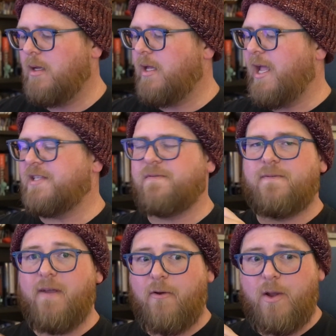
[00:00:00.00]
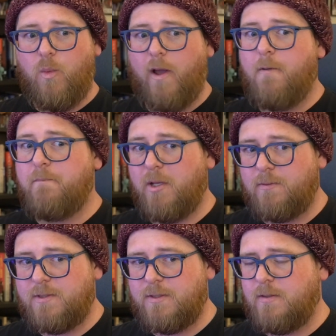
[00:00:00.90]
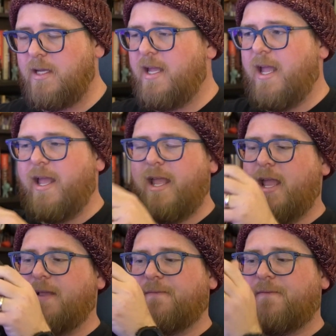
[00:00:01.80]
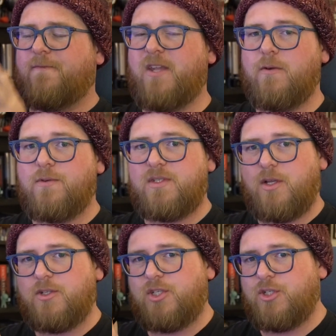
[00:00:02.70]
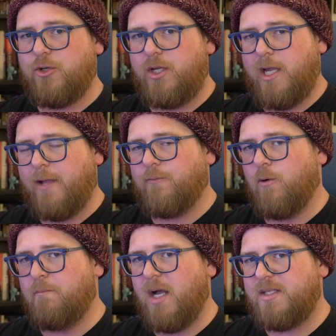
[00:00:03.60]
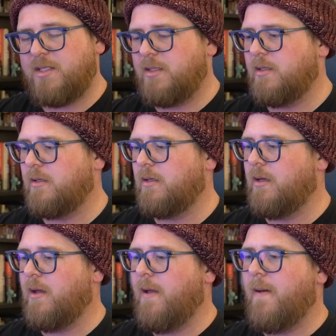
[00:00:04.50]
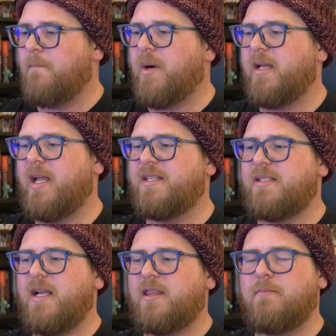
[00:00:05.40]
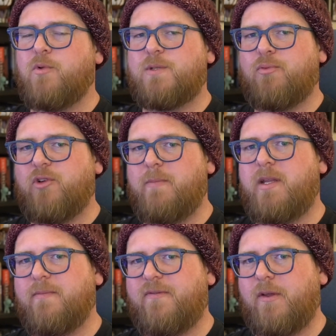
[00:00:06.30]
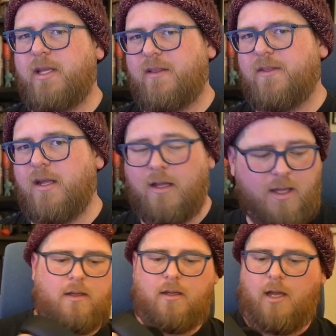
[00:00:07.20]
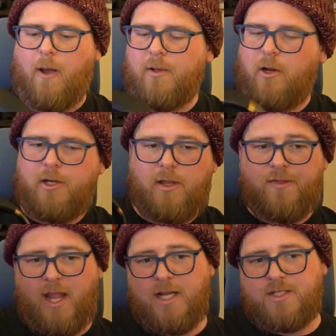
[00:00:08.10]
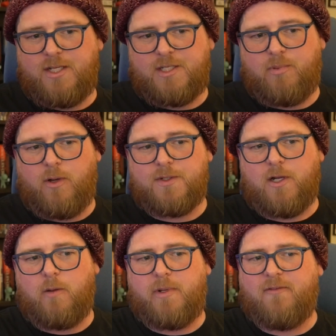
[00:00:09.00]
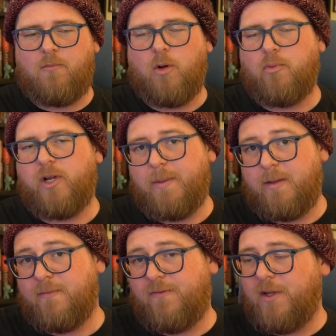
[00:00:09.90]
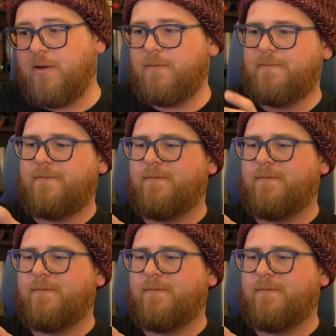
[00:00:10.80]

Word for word: It's very well built. It feels sturdy and robust, but it's not the most premium feeling thing. I would argue that the H6 Pros are a bit of a more premium feel.